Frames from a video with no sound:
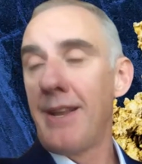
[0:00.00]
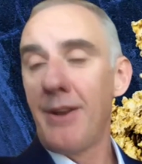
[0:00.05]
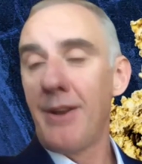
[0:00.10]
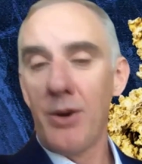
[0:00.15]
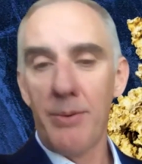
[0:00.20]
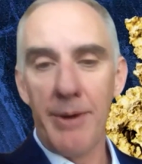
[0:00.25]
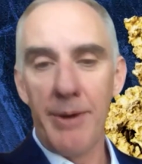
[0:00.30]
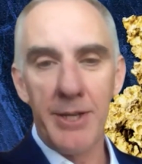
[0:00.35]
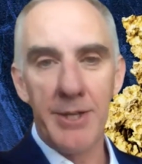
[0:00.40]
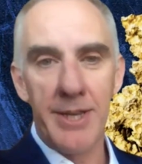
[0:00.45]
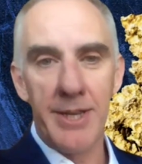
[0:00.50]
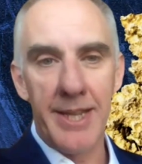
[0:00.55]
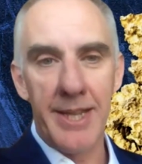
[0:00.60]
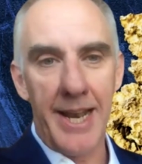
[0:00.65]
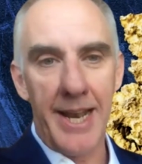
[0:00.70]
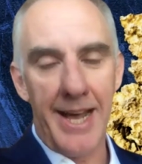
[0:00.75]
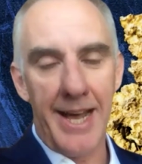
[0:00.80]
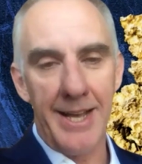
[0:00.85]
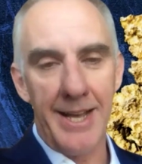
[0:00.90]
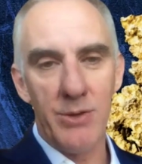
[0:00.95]
almost in the
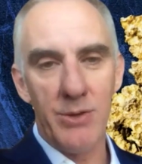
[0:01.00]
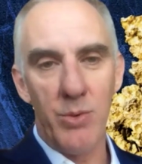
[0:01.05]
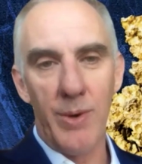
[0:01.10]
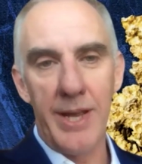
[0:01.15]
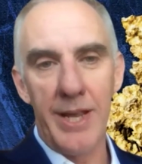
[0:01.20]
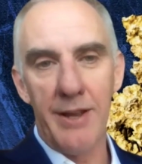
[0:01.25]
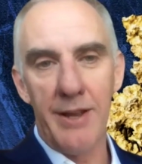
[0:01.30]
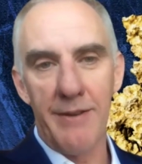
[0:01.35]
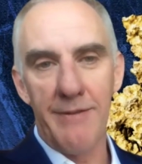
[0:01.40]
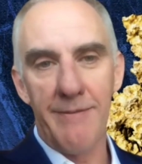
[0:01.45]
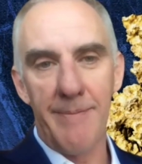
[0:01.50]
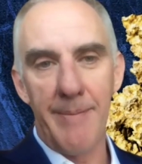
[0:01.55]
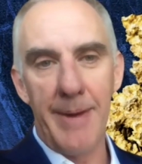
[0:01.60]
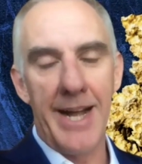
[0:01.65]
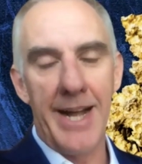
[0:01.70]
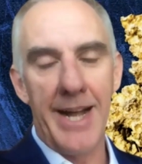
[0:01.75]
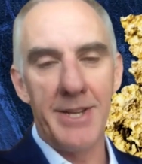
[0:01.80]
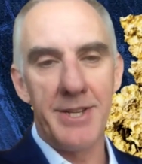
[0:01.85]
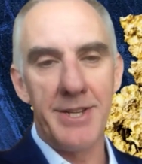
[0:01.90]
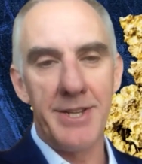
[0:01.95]
last week of
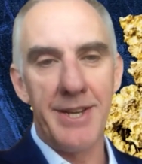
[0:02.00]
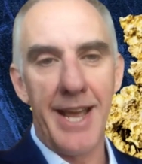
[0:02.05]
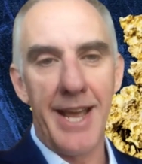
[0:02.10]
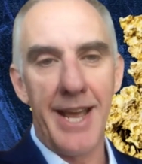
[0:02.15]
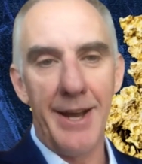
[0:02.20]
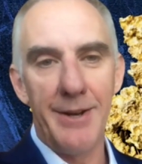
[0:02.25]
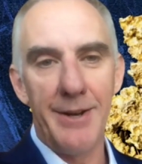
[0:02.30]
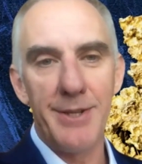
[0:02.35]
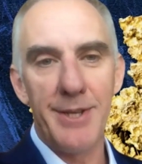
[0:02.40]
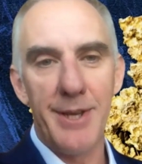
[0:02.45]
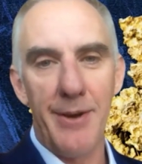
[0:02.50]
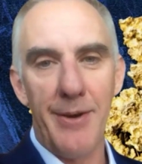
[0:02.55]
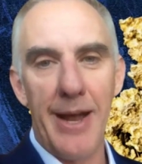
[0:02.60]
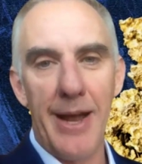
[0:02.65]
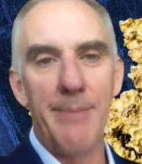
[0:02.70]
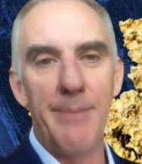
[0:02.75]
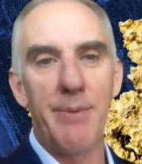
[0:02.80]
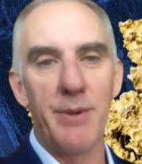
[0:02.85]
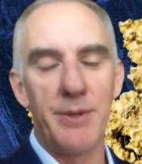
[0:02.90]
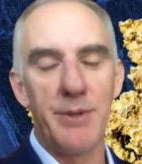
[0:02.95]
March now, so
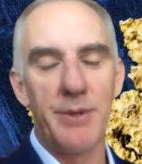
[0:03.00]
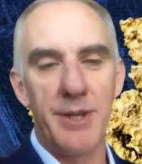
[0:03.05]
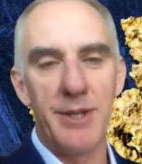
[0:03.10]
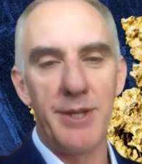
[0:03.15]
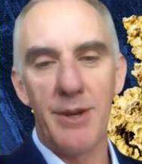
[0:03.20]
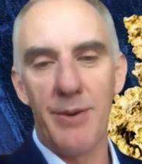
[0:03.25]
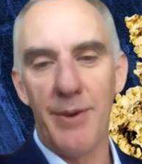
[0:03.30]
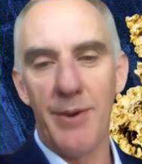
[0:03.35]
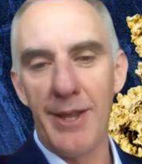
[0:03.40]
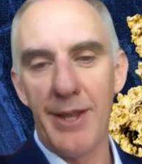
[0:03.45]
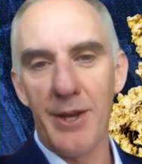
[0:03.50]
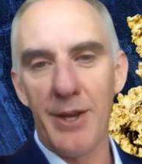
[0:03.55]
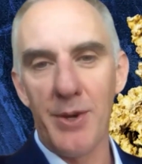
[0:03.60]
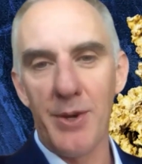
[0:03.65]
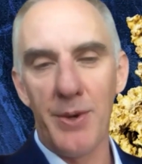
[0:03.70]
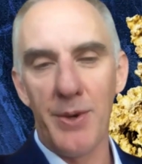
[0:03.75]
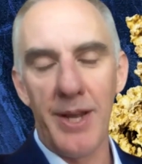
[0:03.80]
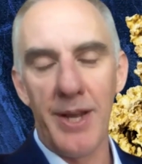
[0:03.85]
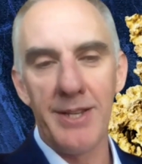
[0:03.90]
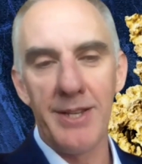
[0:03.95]
April's just around the
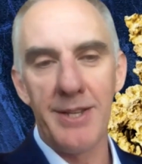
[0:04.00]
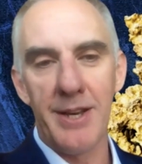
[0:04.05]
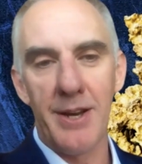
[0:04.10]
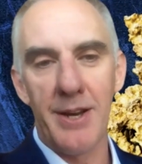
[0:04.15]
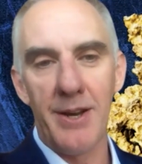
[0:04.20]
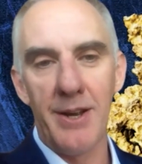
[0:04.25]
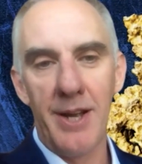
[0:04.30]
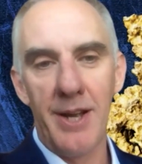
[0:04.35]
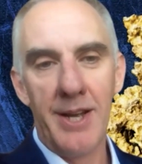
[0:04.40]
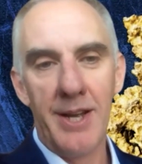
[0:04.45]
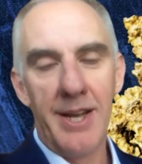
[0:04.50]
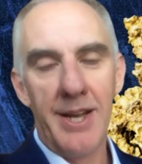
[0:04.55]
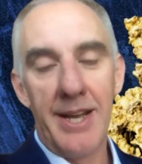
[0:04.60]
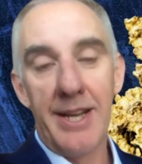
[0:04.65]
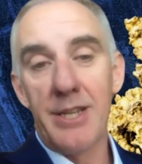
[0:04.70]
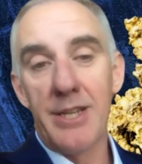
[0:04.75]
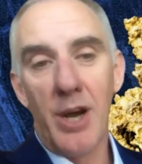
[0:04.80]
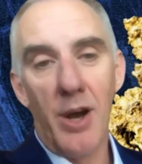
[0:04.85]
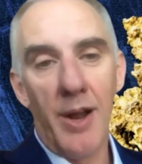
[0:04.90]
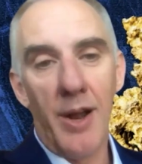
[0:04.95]
corner. So
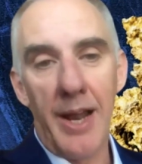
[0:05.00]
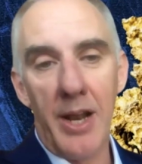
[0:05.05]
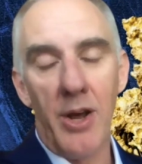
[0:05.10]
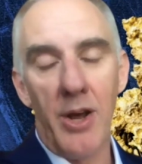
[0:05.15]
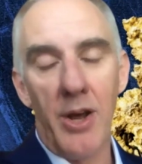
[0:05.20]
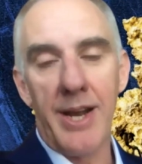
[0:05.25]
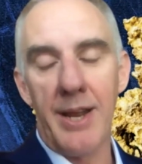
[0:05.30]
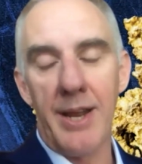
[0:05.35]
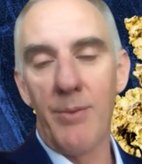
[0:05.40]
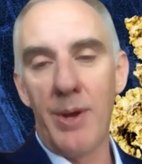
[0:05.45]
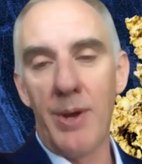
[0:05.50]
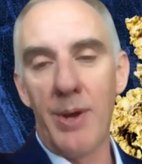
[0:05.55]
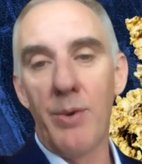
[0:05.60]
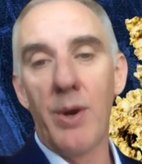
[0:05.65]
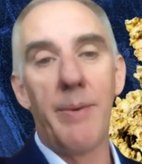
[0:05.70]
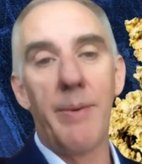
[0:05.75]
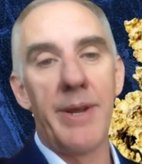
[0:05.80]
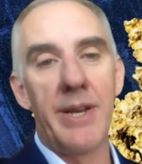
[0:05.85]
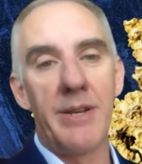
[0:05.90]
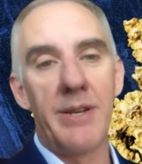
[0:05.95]
it's highly likely we
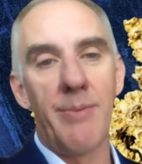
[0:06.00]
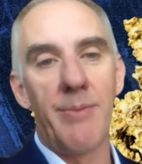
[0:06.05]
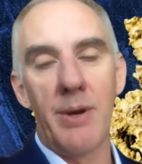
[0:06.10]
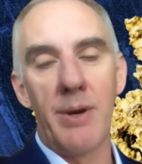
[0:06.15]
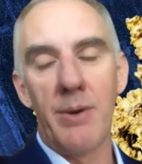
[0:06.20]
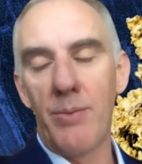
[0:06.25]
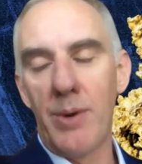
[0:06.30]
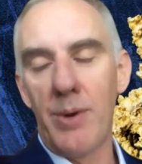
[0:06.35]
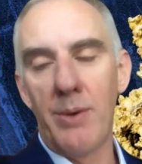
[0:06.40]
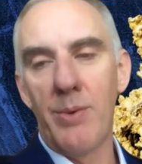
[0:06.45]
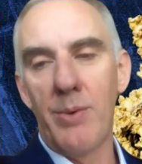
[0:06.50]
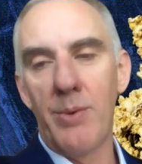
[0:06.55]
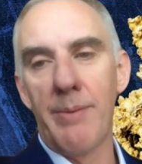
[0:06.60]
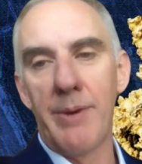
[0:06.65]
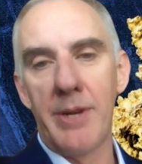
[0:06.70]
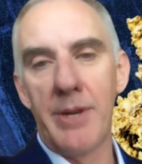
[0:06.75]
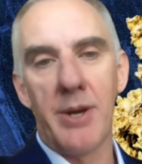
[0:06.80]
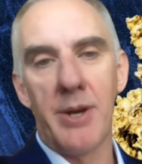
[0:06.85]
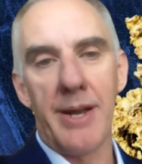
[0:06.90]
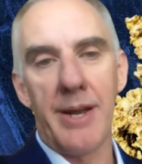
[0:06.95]
will
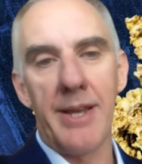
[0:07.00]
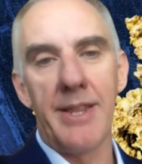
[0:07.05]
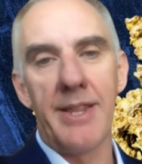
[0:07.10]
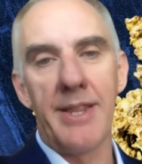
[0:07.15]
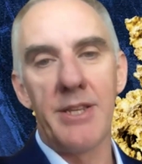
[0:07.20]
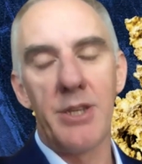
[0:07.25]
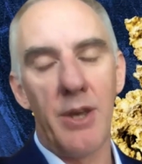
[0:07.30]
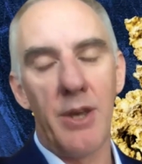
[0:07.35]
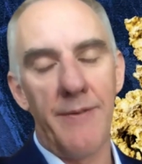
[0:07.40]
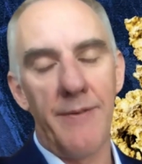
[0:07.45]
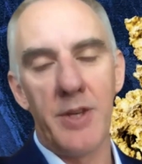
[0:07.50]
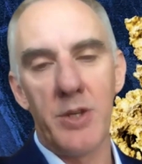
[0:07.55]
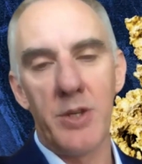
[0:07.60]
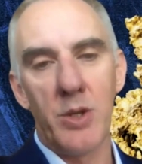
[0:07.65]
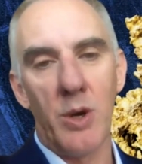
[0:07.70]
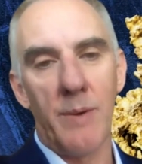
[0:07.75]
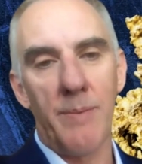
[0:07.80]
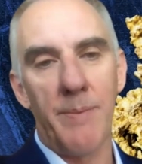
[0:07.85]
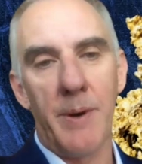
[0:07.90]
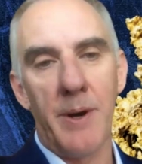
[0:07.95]
be trucking the surface
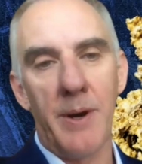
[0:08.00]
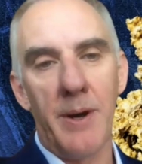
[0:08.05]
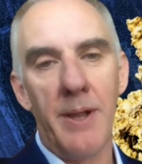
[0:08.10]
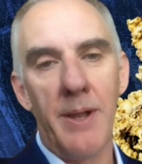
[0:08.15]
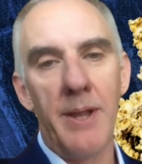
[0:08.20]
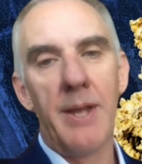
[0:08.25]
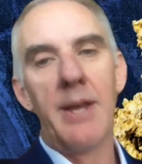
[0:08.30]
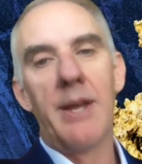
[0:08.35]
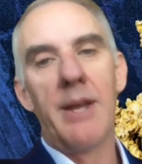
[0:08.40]
stockpile,